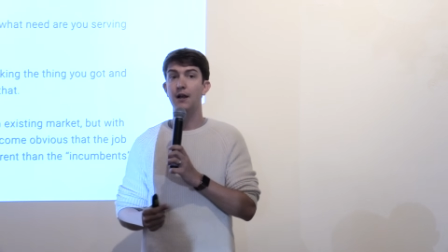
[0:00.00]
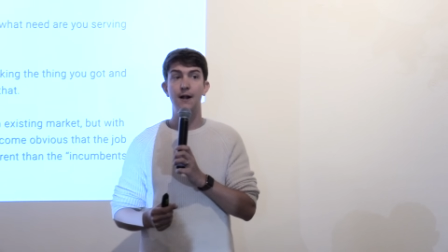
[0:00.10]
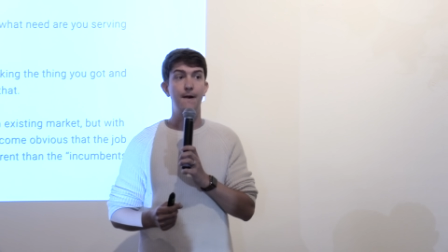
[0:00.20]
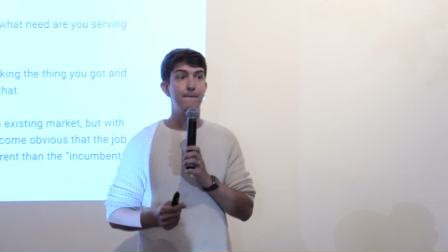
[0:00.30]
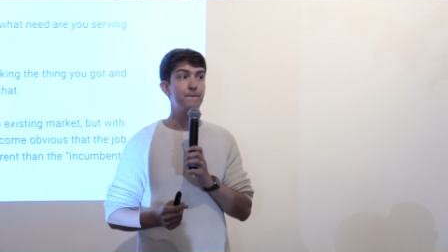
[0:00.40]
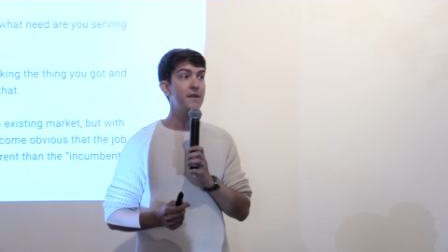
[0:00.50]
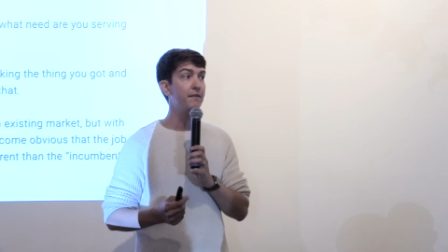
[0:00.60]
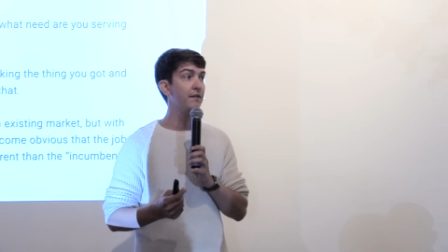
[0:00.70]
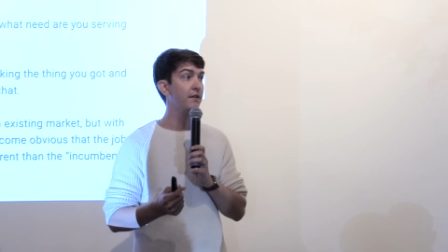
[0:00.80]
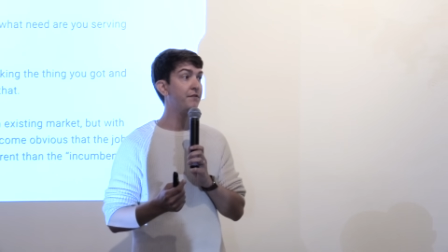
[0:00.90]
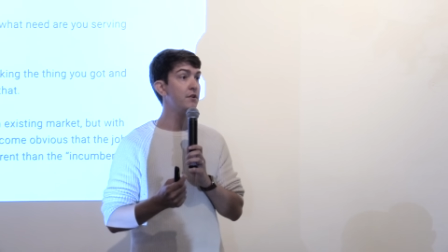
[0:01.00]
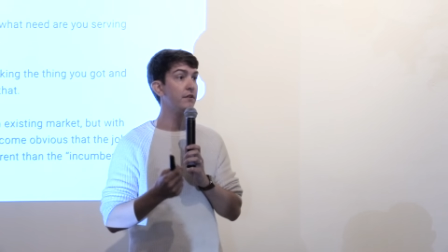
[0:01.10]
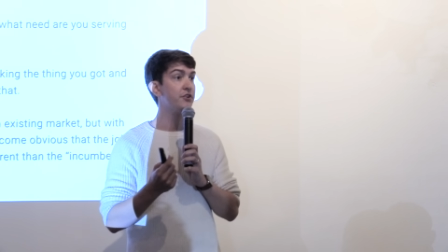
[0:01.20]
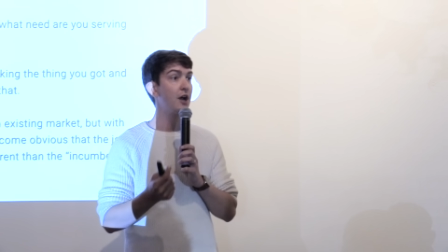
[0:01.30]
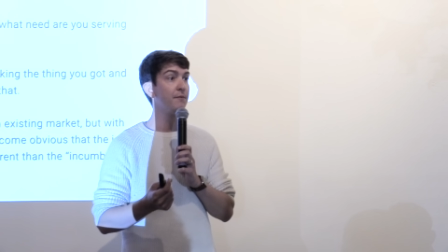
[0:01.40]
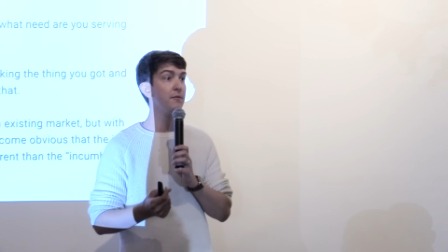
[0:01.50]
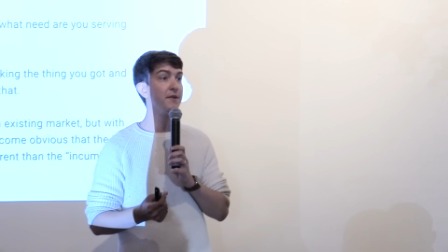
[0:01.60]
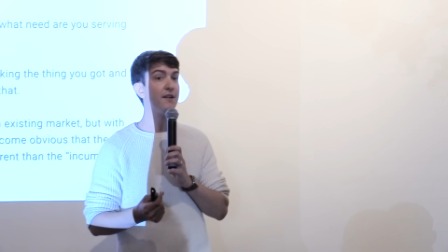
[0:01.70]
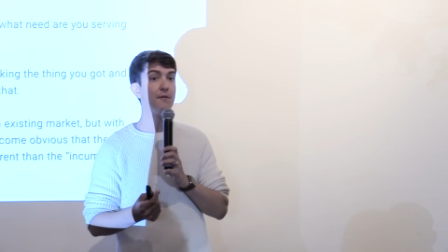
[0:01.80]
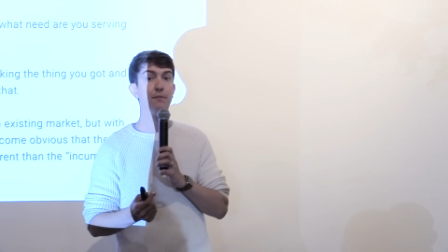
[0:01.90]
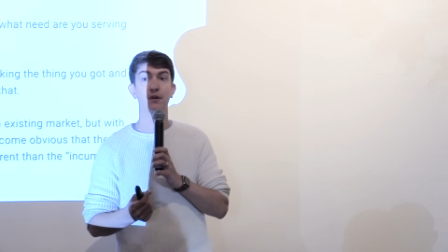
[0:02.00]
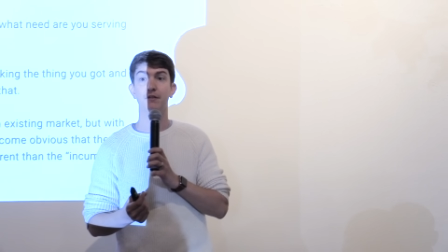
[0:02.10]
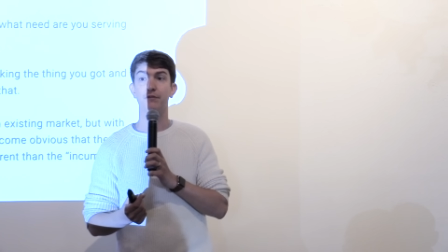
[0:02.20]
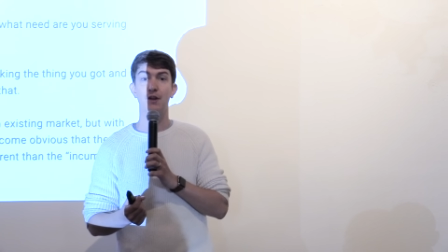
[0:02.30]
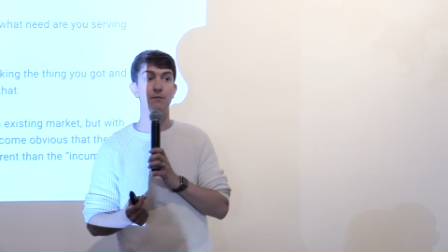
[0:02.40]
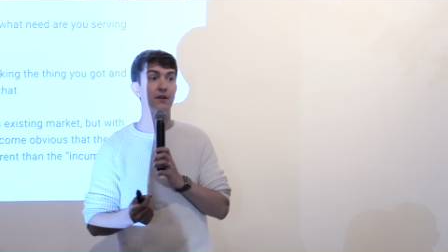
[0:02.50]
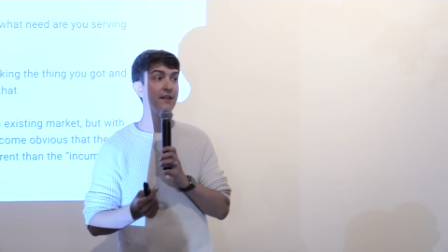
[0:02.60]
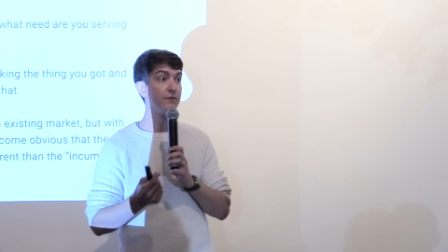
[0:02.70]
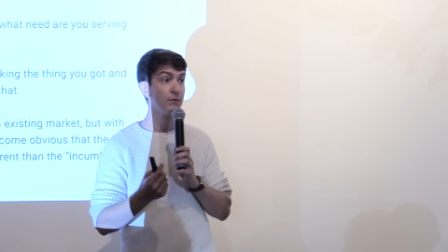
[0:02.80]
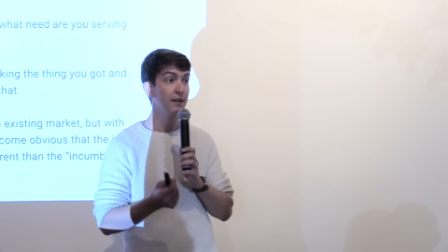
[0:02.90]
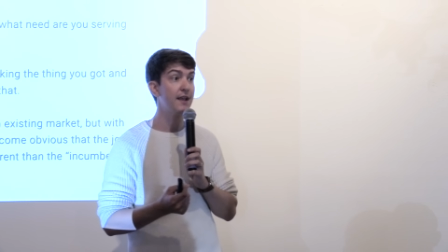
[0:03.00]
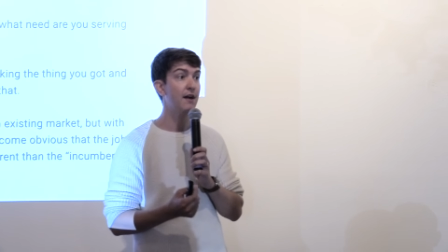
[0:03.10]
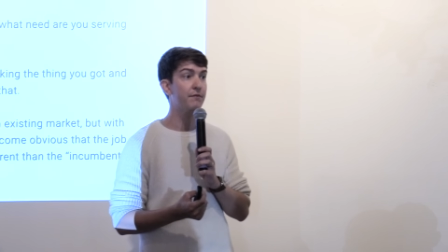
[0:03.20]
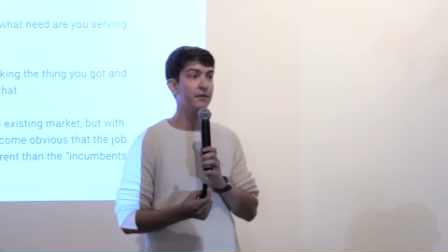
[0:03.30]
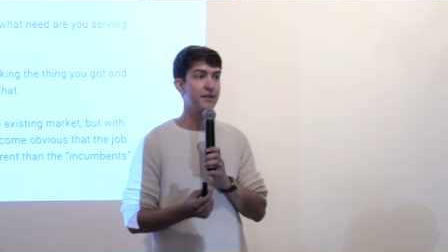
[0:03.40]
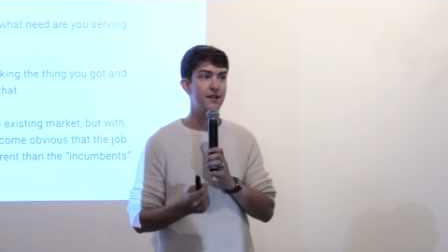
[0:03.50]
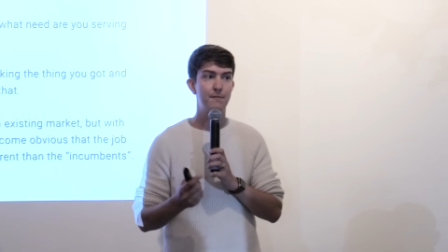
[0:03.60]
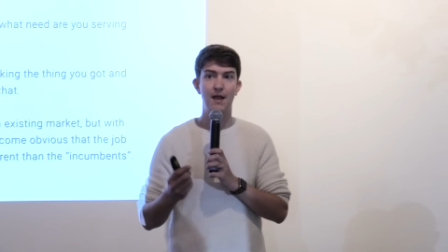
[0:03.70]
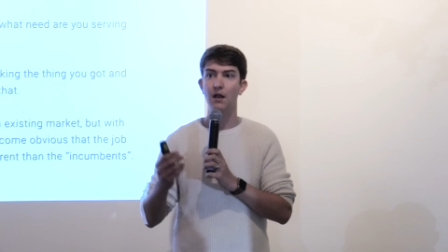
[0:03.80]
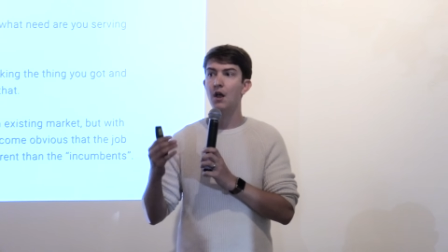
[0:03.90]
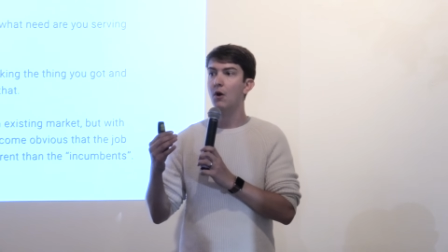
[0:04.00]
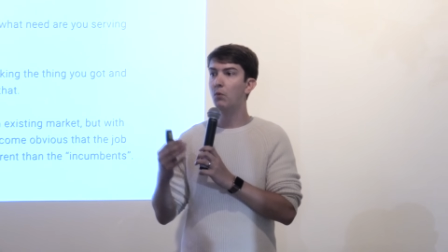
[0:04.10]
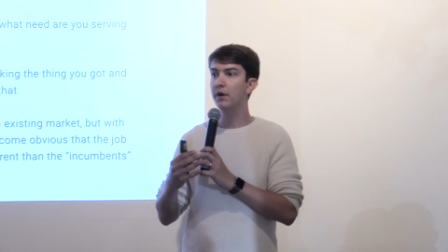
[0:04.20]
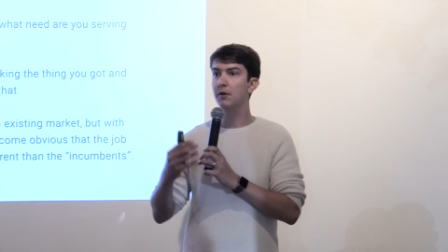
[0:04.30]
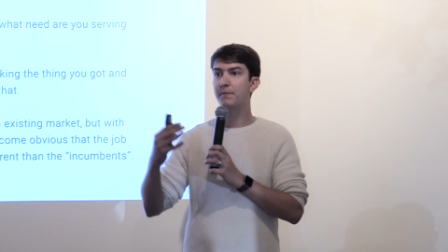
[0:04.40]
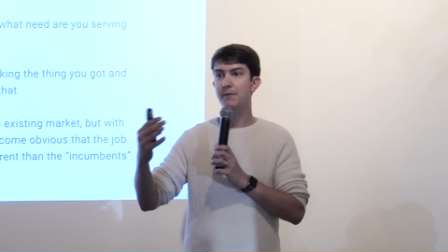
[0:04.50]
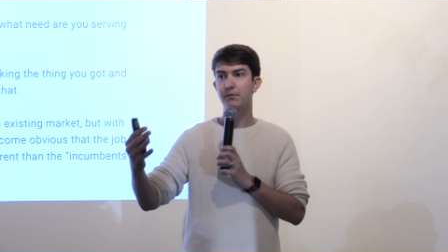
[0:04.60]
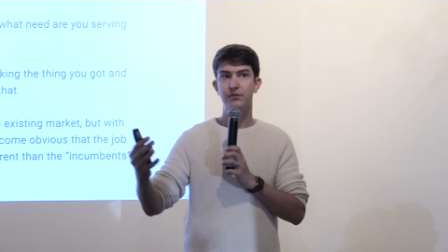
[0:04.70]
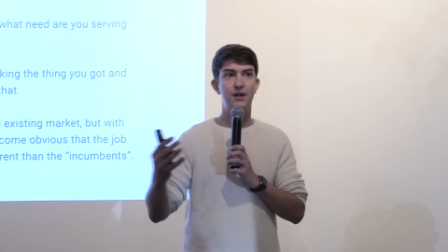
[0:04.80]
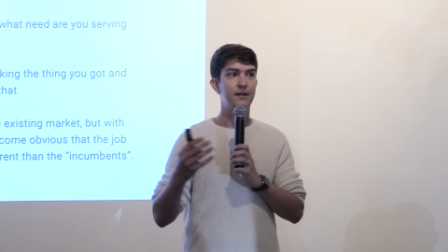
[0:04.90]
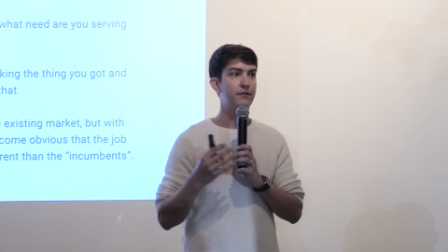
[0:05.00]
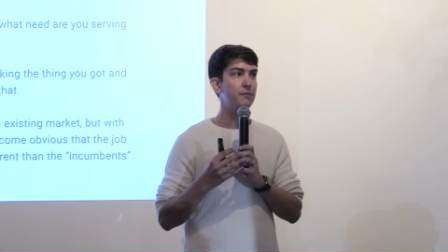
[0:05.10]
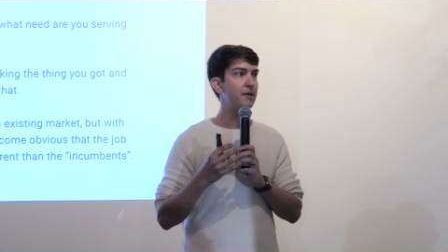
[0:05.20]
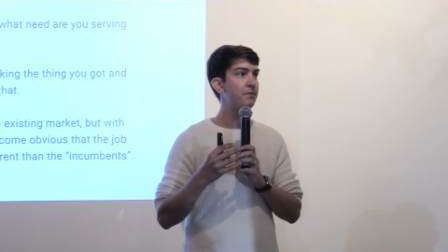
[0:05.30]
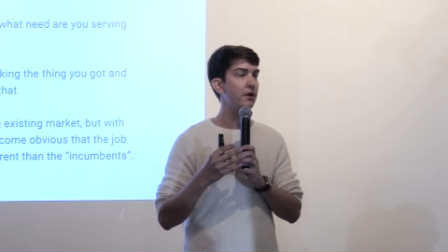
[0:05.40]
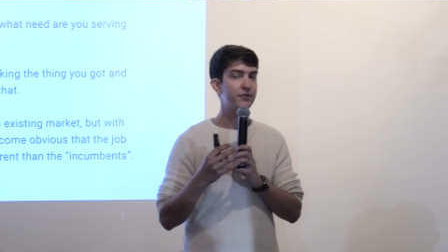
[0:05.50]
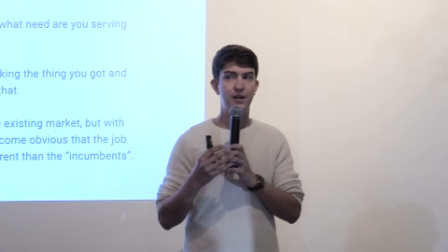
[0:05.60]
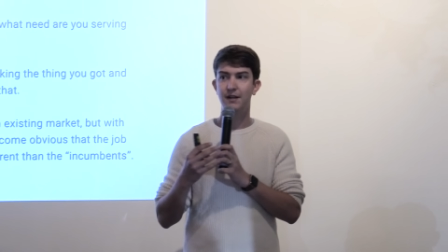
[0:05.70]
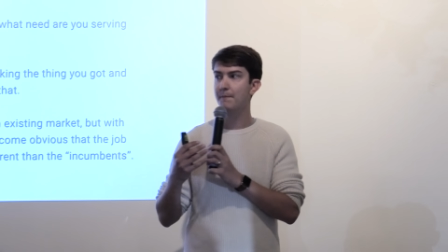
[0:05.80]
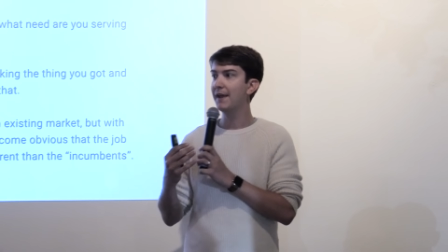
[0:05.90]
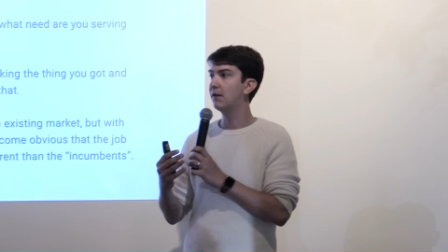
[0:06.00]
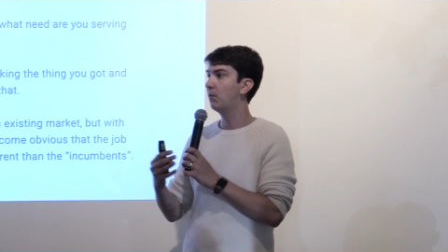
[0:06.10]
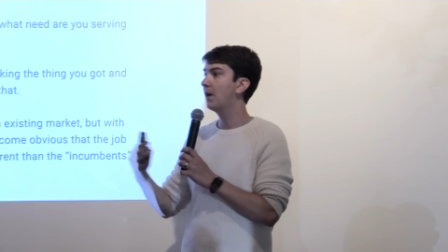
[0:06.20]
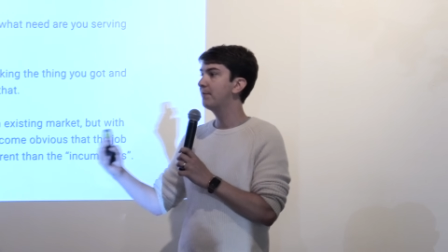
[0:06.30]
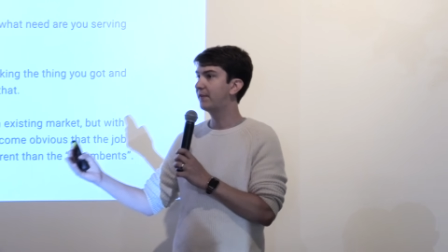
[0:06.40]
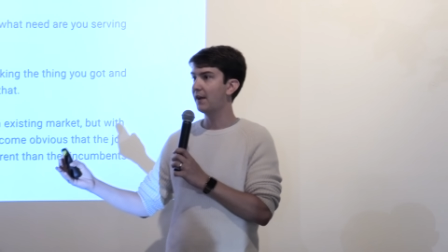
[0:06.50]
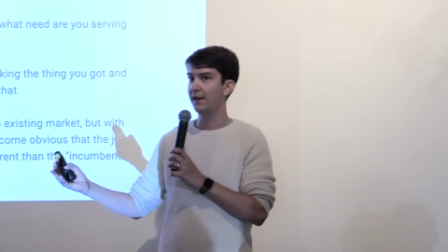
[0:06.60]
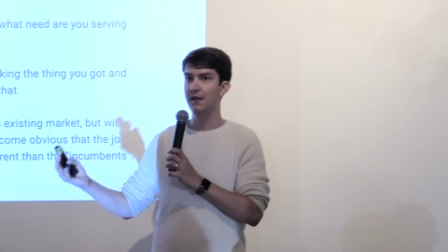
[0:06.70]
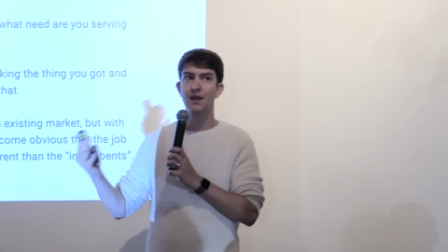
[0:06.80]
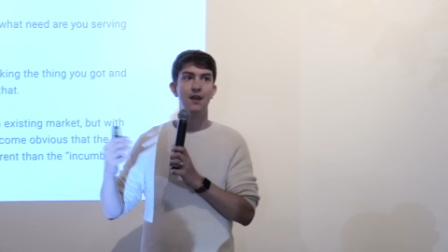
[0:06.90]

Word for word: If you know the jobs to be done book and framework, that's really helpful to think about. What are people trying to do? People aren't trying to make a website.